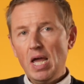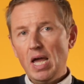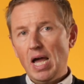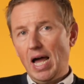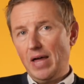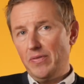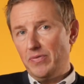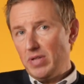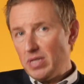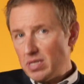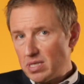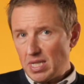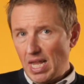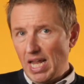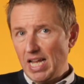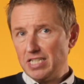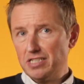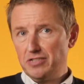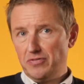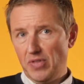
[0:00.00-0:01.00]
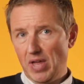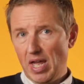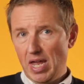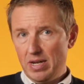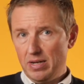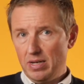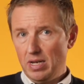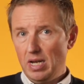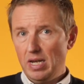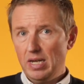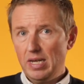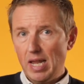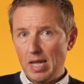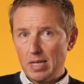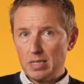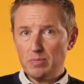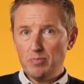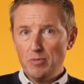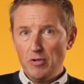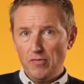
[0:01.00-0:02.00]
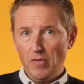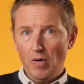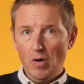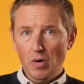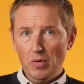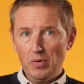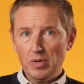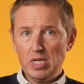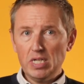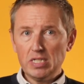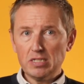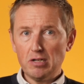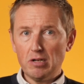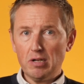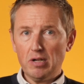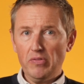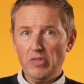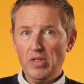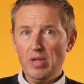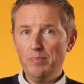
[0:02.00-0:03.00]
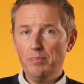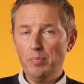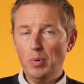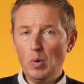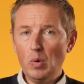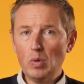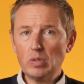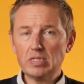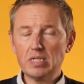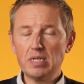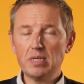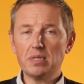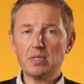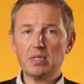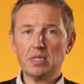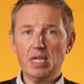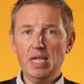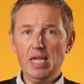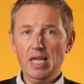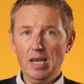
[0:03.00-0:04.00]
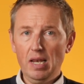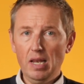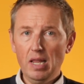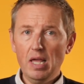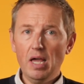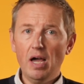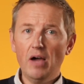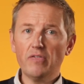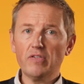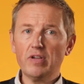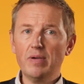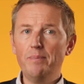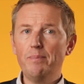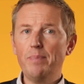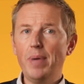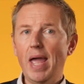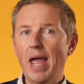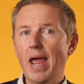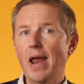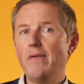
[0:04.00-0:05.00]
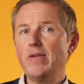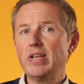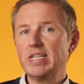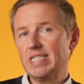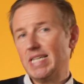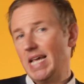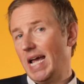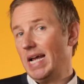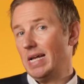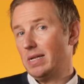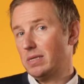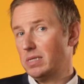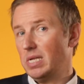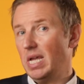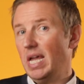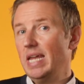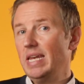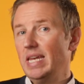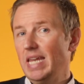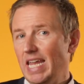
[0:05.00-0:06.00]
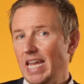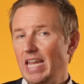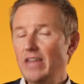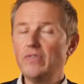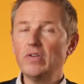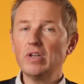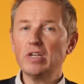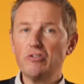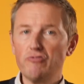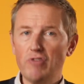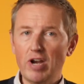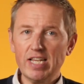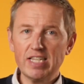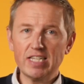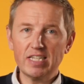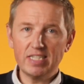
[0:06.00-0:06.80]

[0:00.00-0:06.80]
At this stage then, let's move on to look at the important skill of comparing text in even greater